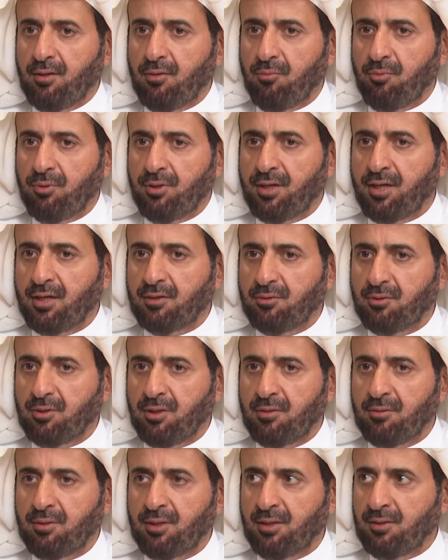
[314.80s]
With regard
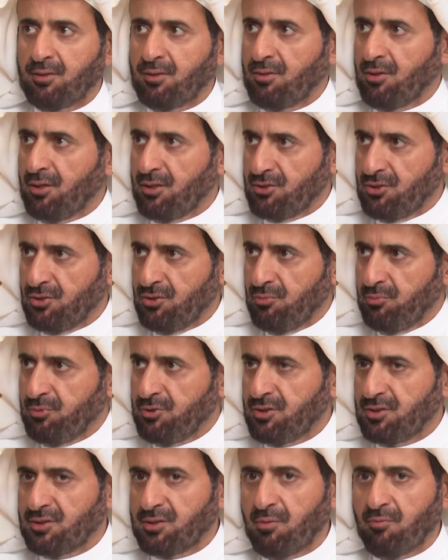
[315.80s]
to the technology, you
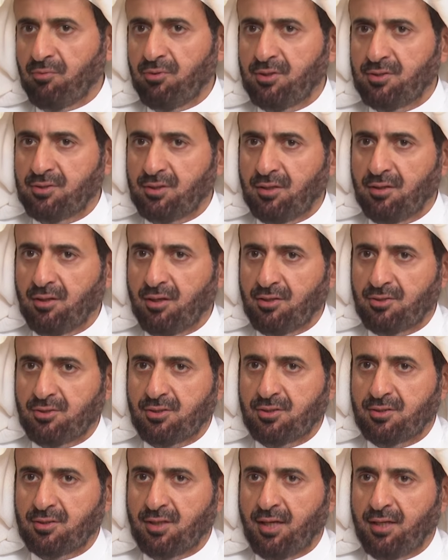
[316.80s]
mentioned some of these
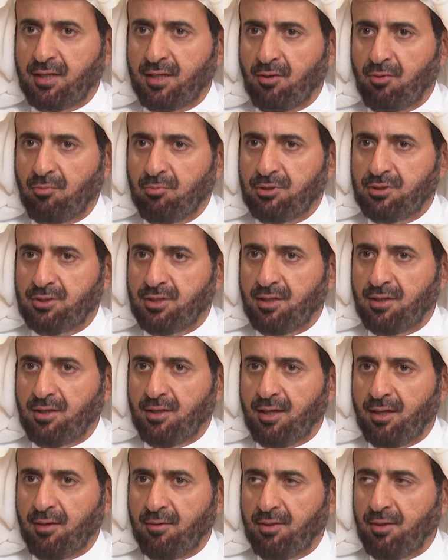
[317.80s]
technologies, and I will mention
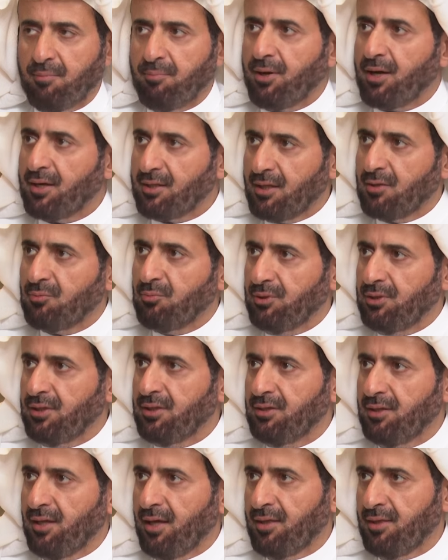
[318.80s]
the part that we
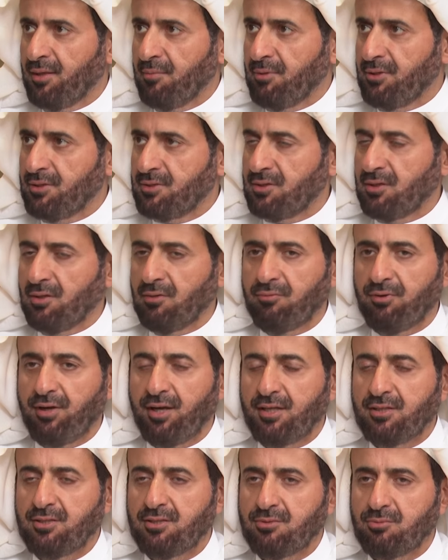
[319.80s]
did at the Ministry of
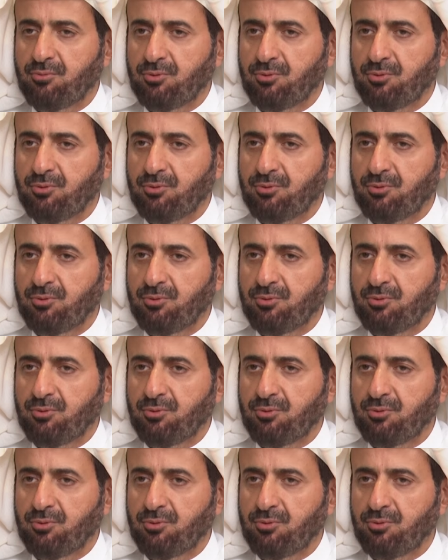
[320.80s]
Hajj,